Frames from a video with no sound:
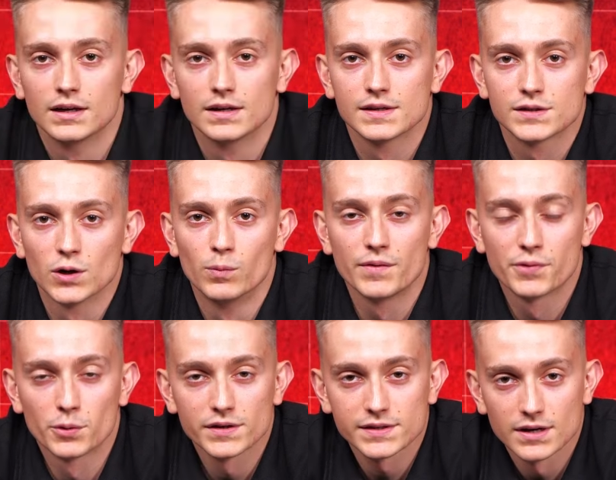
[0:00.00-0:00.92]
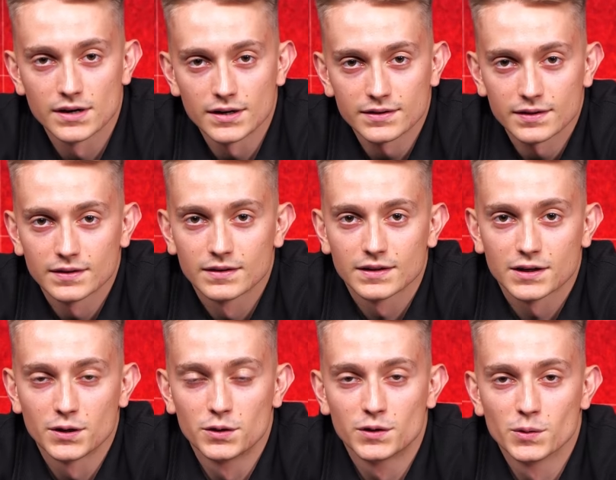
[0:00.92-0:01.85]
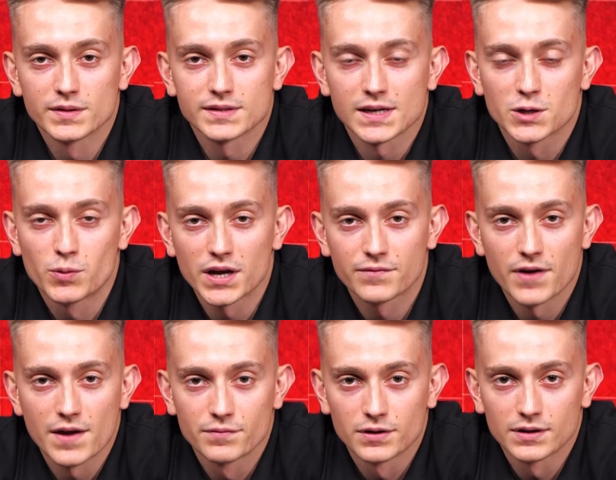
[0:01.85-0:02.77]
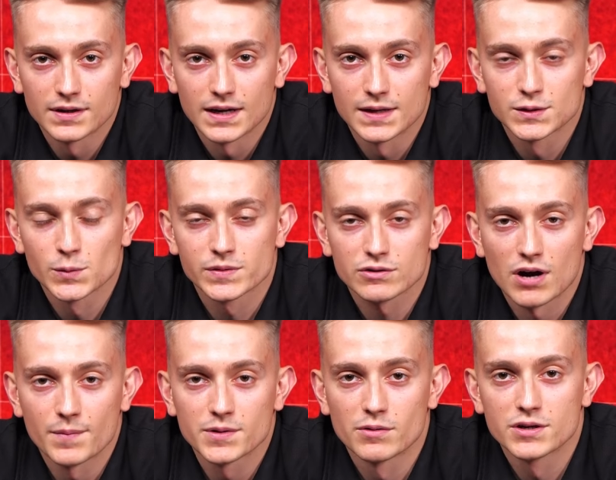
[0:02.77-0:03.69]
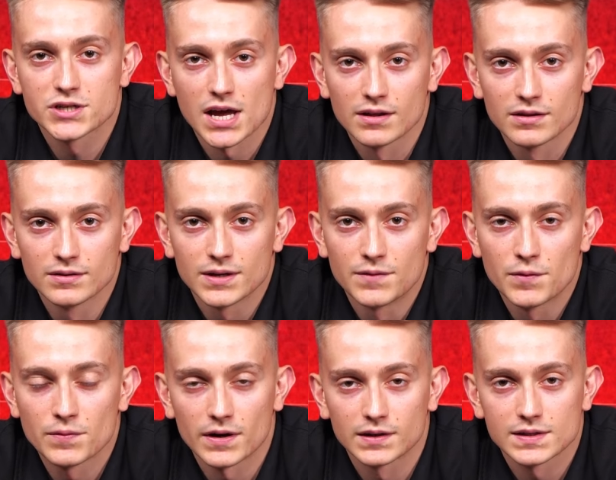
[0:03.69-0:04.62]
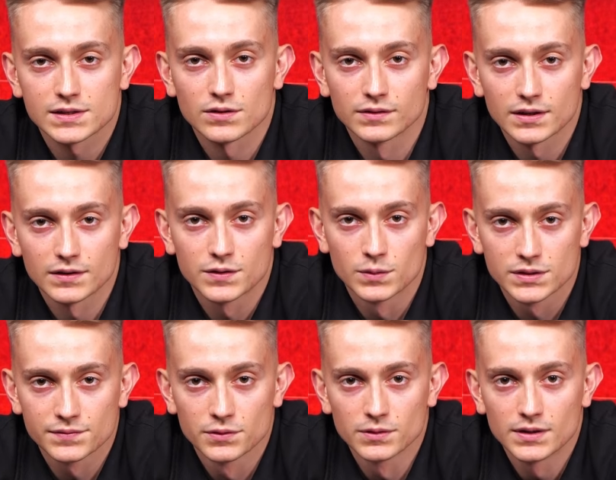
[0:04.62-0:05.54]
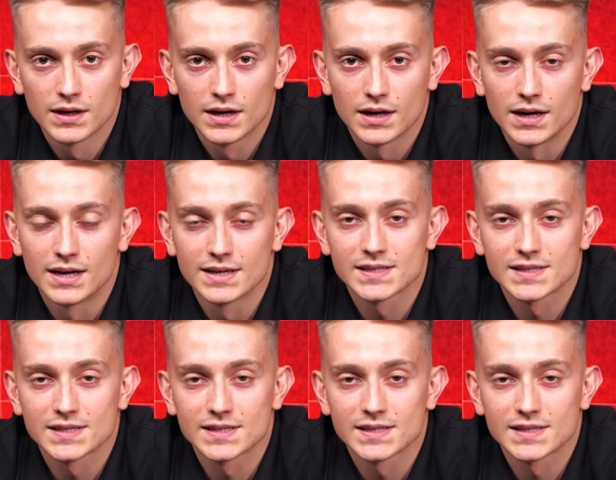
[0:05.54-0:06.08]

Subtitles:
So before we start, could you do us a quick favor and subscribe to our channel if you find this content useful? It is